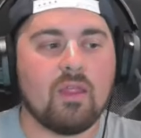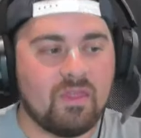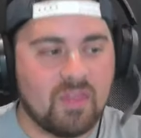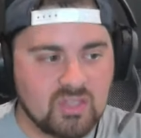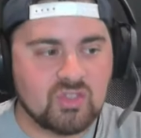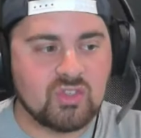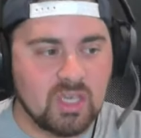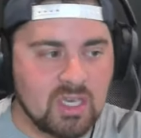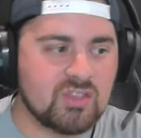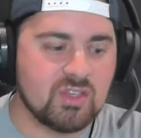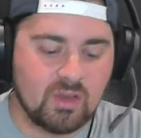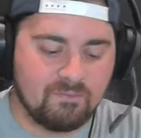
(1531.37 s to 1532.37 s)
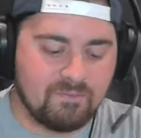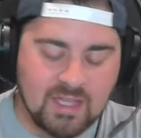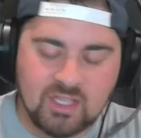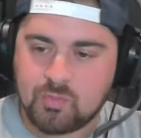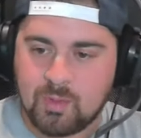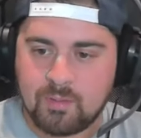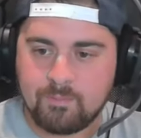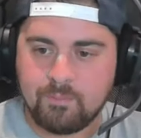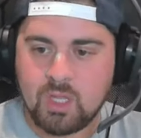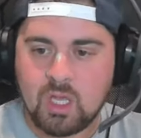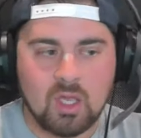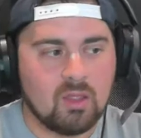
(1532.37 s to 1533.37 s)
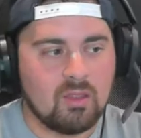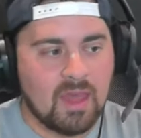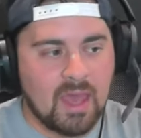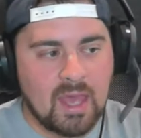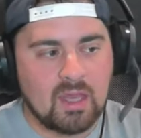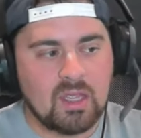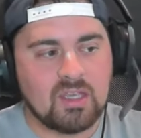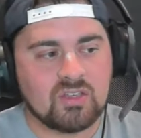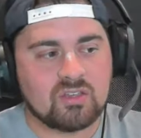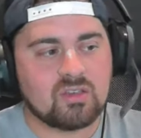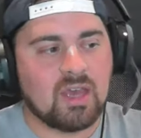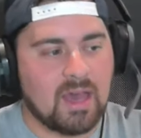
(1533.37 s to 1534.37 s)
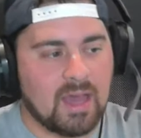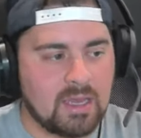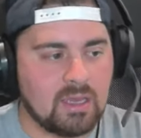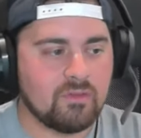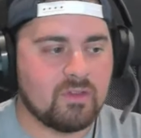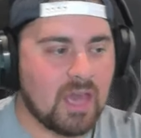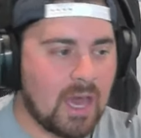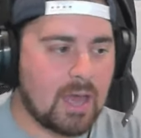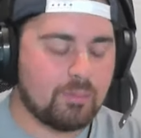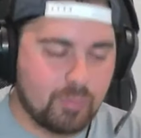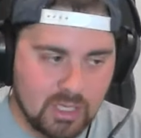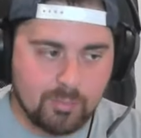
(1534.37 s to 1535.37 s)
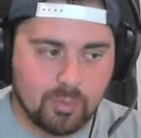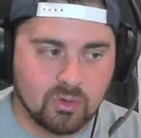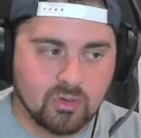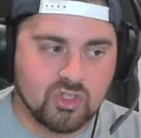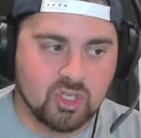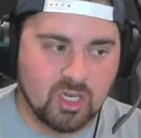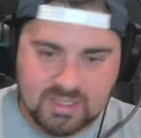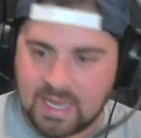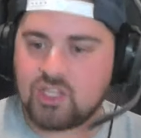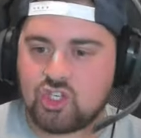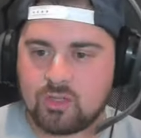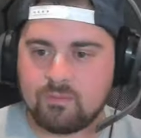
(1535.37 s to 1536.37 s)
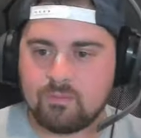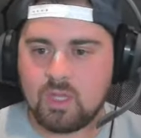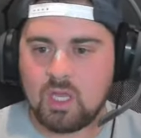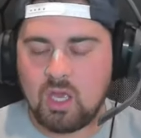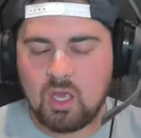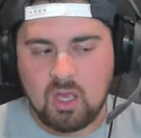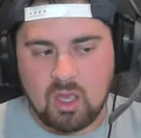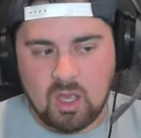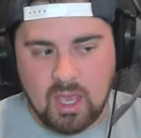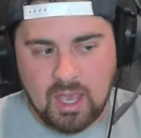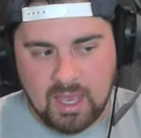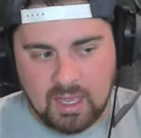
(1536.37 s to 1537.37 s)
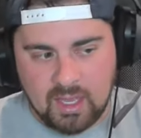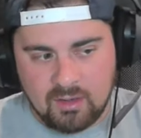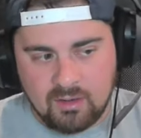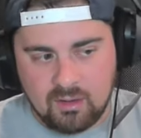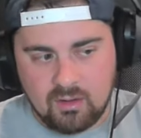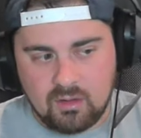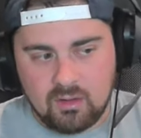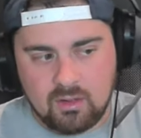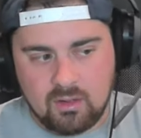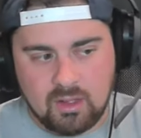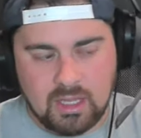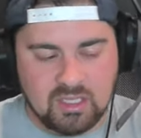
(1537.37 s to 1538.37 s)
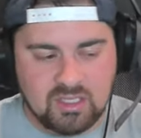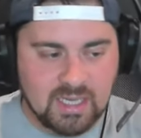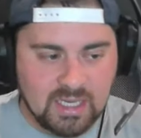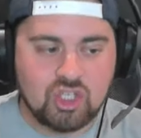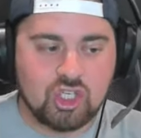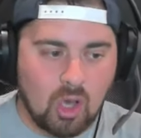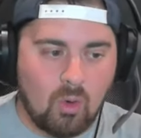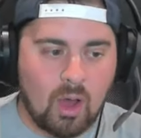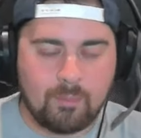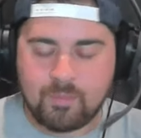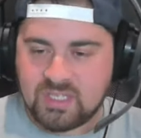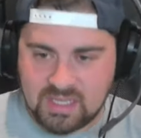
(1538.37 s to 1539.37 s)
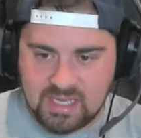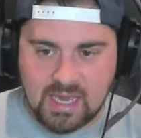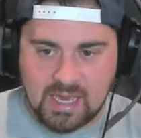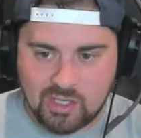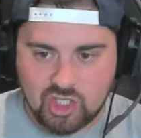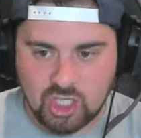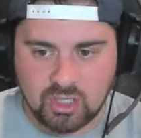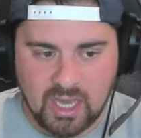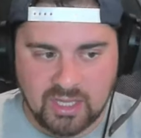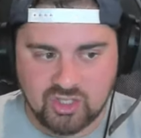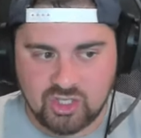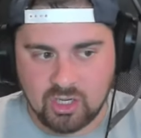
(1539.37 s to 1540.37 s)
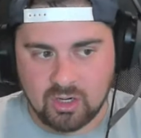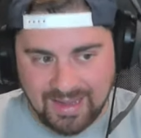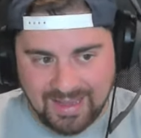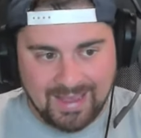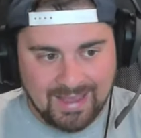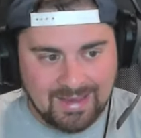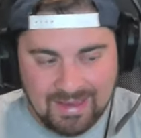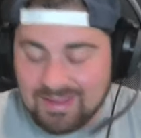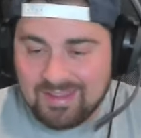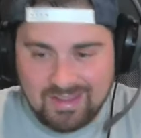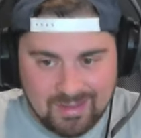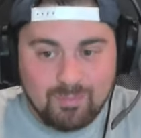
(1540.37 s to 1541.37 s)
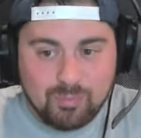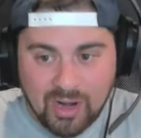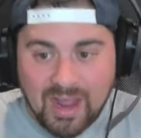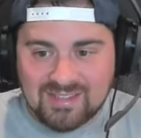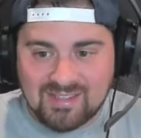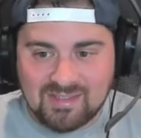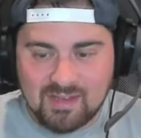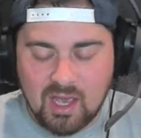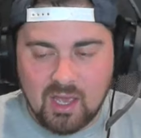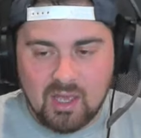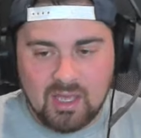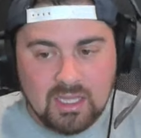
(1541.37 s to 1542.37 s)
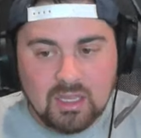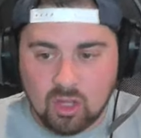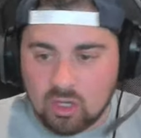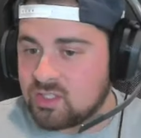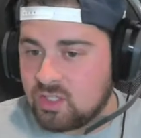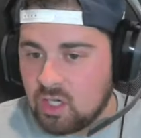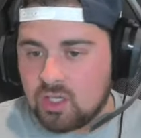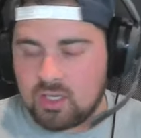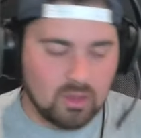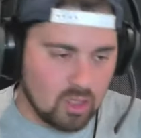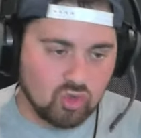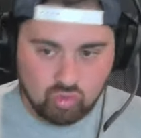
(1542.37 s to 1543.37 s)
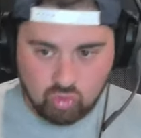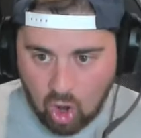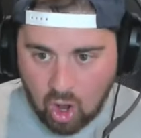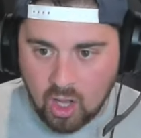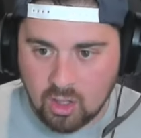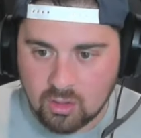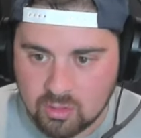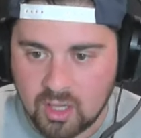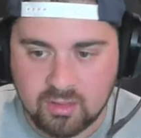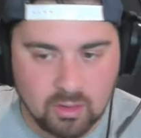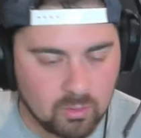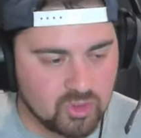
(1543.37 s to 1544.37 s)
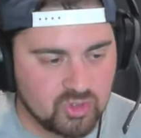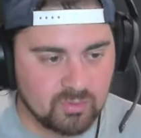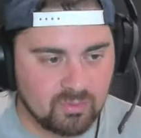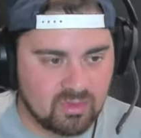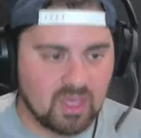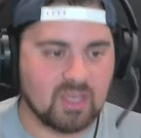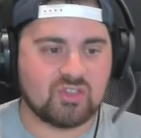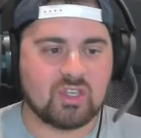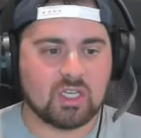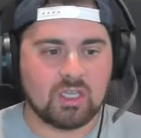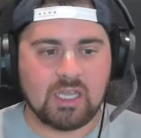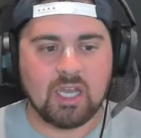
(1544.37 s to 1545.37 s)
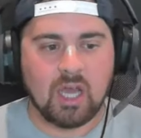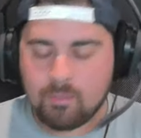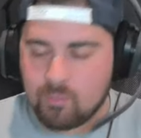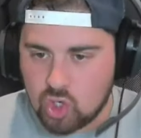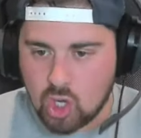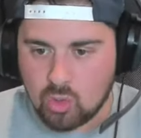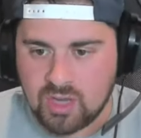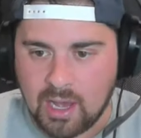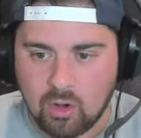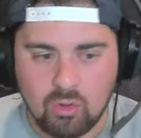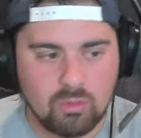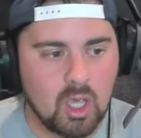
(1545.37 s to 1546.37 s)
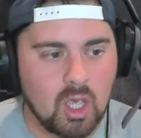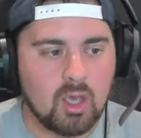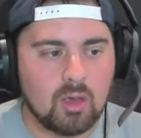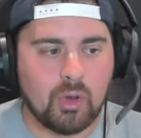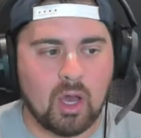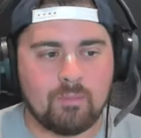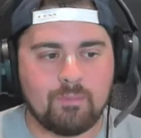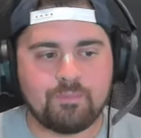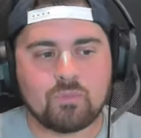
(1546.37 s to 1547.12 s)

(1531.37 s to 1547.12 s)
This is a defenseman that is kind of got people's attention. And he did show up to the AHL last year and impress. He looked good. He looked raw, right? There were some things to clean up, no doubt. But